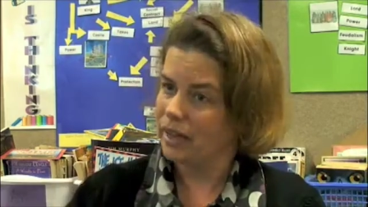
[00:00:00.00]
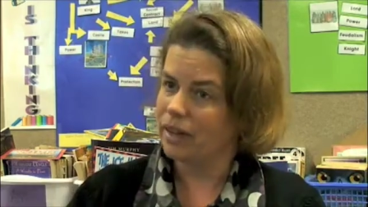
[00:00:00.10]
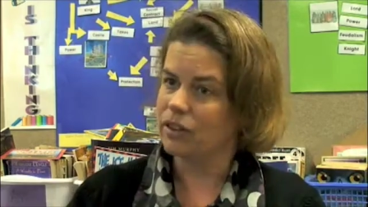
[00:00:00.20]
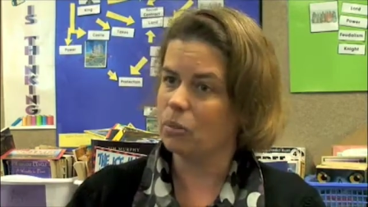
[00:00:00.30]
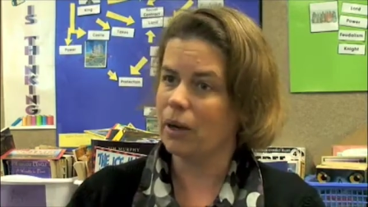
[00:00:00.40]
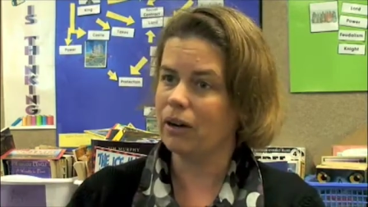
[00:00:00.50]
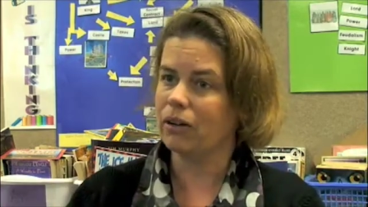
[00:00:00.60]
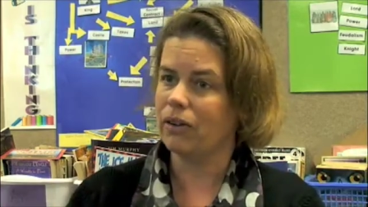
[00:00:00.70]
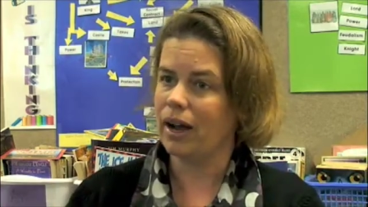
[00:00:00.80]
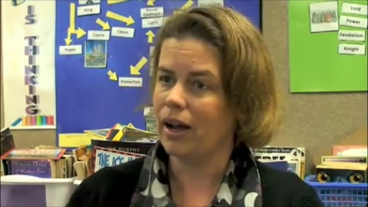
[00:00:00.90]
out their
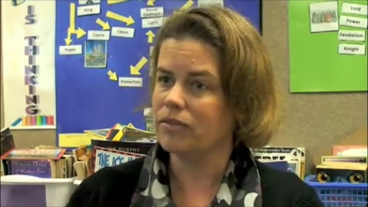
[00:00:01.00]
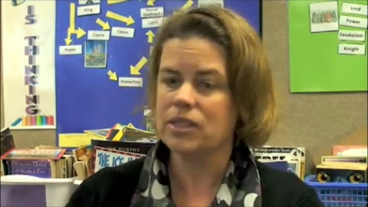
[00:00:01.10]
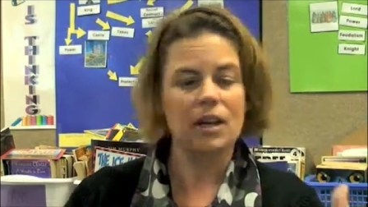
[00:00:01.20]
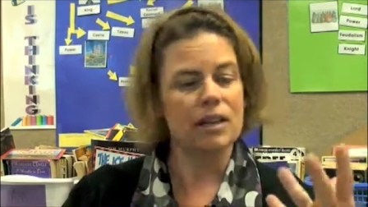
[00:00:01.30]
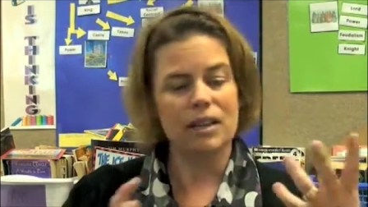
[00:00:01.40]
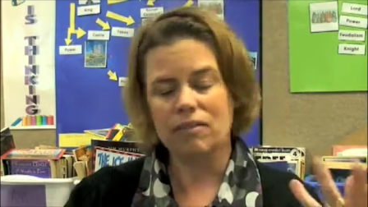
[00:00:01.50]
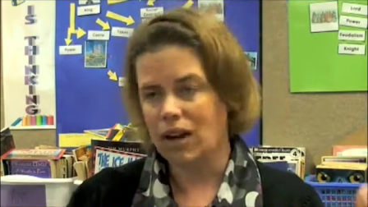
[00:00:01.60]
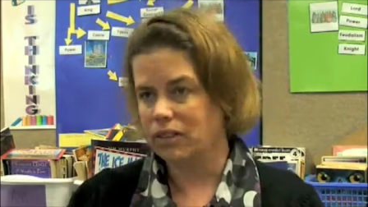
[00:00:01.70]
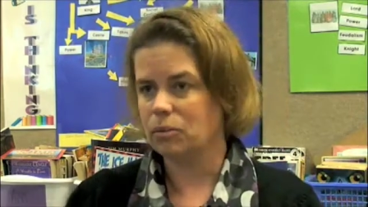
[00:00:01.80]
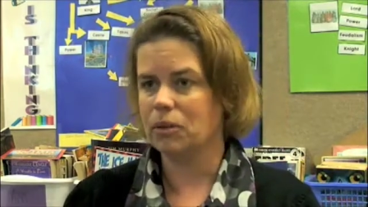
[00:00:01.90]
paragraphs, they've
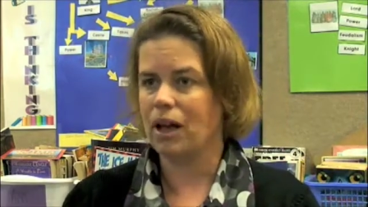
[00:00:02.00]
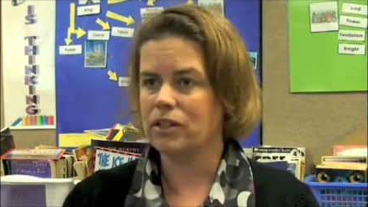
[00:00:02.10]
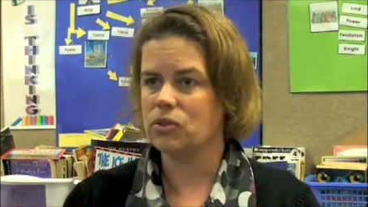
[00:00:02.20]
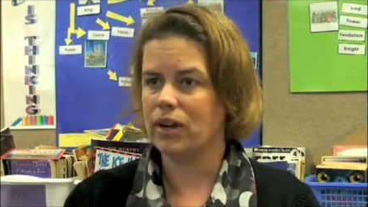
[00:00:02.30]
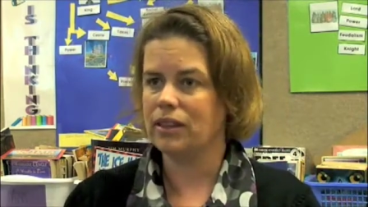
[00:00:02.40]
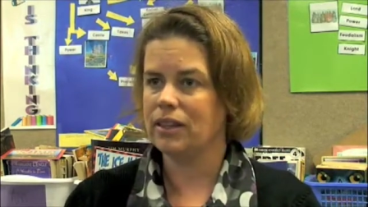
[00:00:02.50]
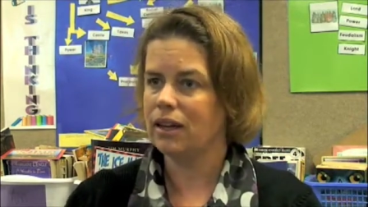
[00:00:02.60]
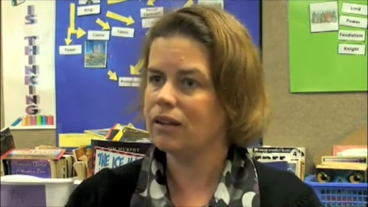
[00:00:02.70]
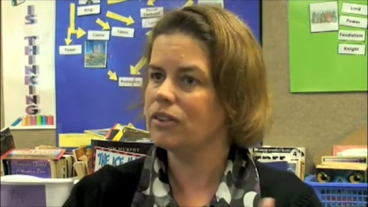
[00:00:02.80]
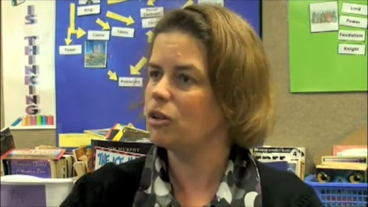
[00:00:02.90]
got the blocks right
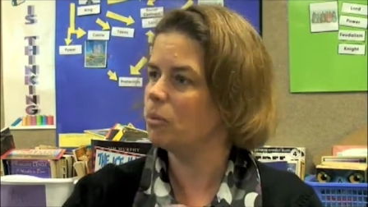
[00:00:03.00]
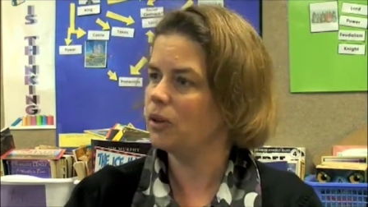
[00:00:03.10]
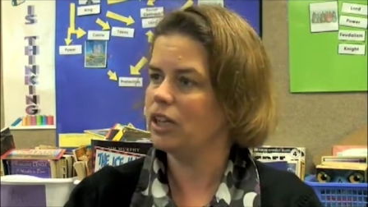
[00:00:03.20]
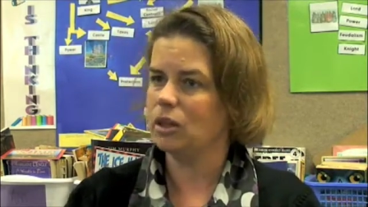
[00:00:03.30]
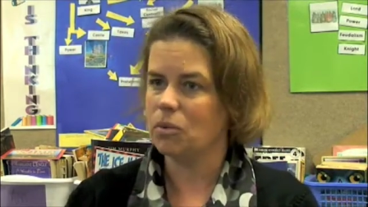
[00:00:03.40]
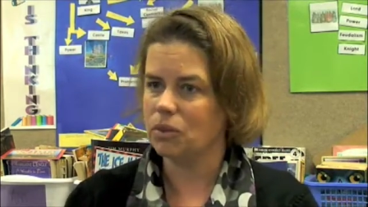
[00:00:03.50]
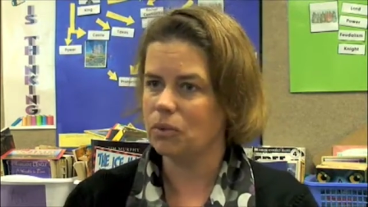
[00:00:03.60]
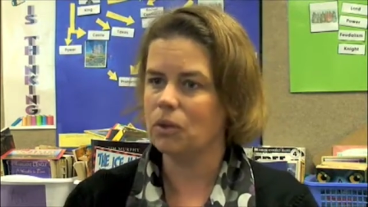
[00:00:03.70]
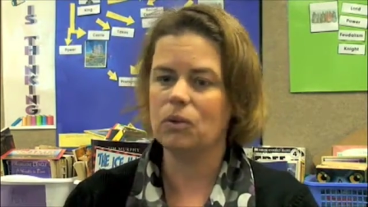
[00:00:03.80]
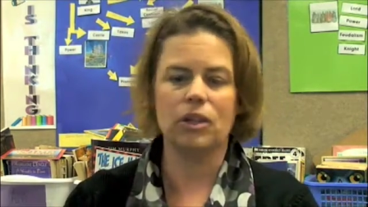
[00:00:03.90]
there, they're putting them
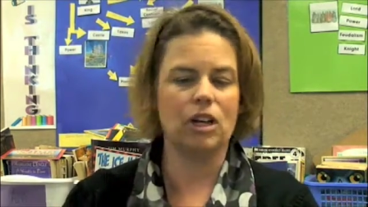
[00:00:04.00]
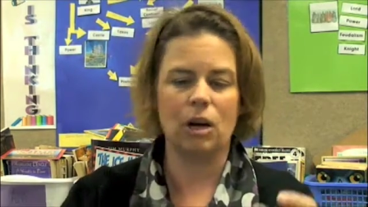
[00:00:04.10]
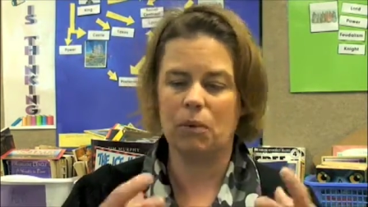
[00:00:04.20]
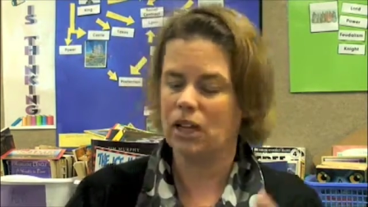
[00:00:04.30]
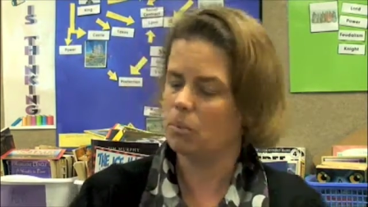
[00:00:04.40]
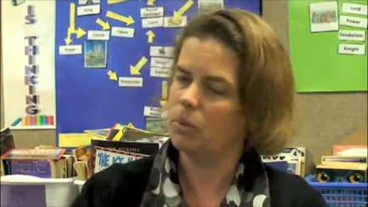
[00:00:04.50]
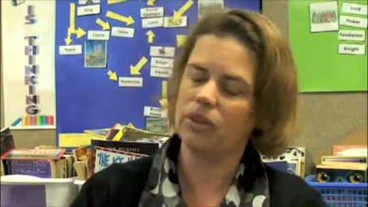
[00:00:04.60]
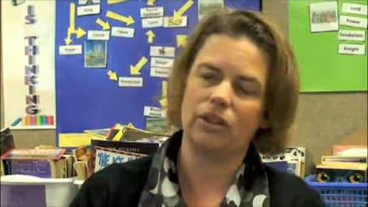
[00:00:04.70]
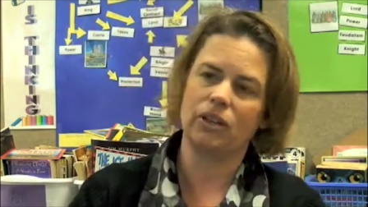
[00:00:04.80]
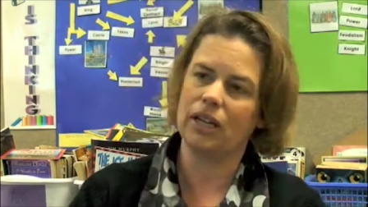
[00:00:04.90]
through, they're coming up with
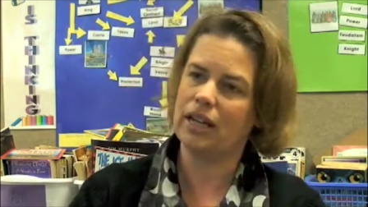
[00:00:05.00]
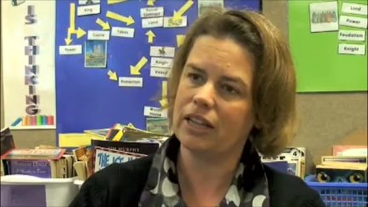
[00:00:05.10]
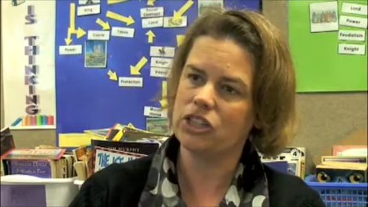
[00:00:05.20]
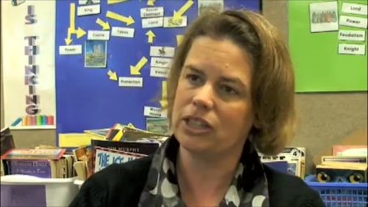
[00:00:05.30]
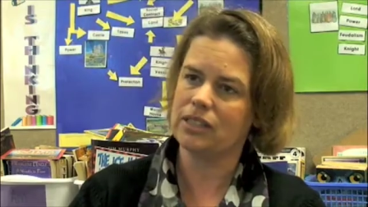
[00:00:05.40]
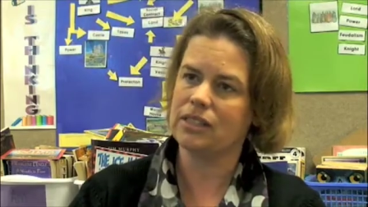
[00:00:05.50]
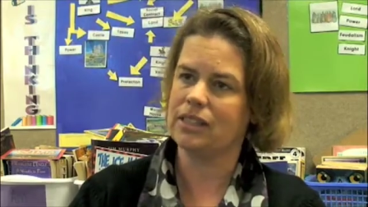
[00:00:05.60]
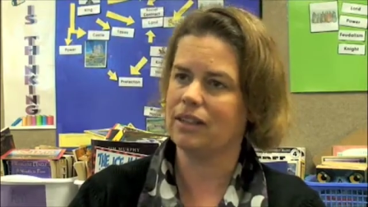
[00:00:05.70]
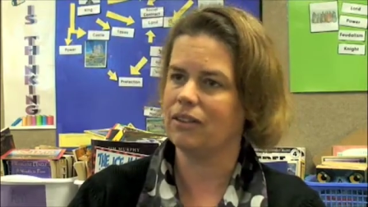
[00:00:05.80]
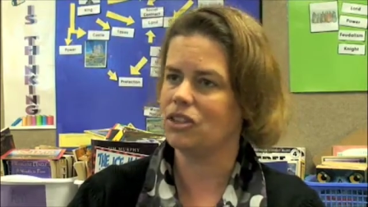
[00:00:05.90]
their connections,
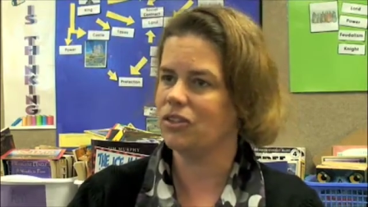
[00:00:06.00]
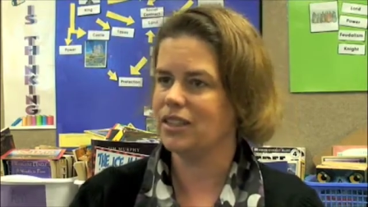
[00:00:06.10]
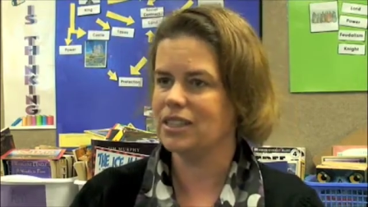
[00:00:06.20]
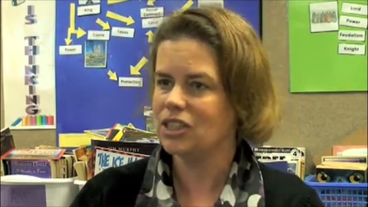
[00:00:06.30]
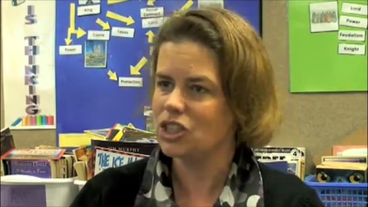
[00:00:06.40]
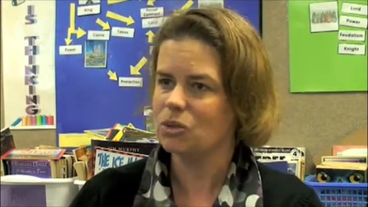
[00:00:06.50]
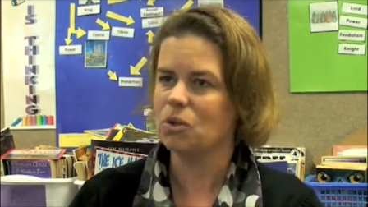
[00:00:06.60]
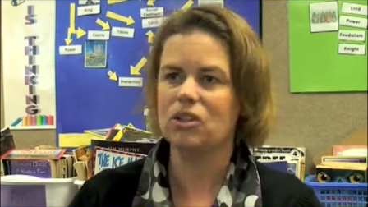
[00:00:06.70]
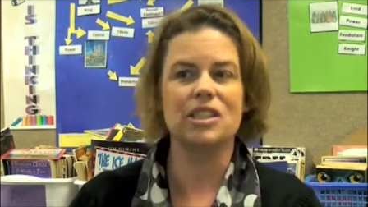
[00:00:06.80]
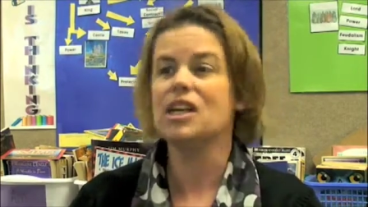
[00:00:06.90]
their transition
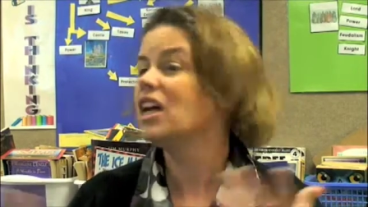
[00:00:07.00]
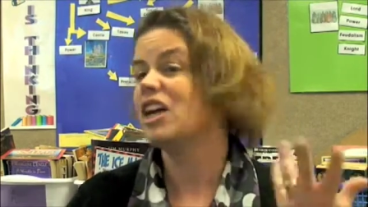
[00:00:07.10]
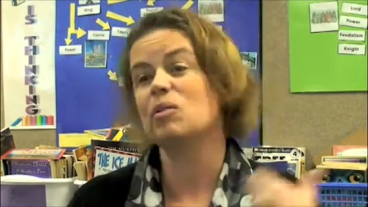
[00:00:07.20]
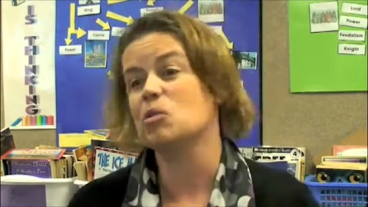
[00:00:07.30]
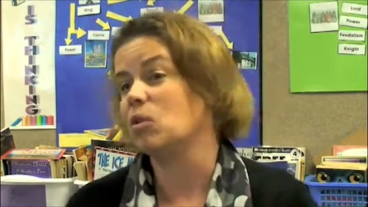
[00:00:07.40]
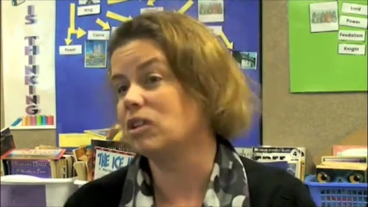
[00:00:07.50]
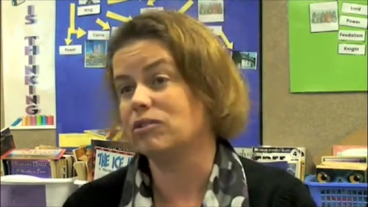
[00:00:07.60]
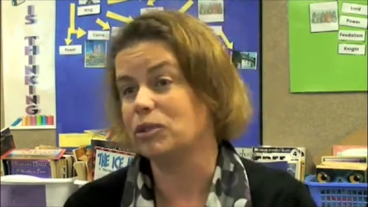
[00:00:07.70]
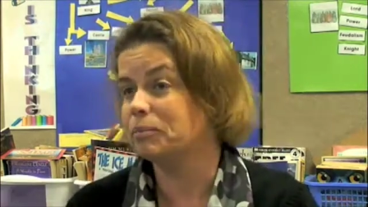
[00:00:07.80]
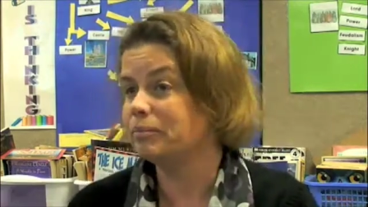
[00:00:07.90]
words. It was wonderful.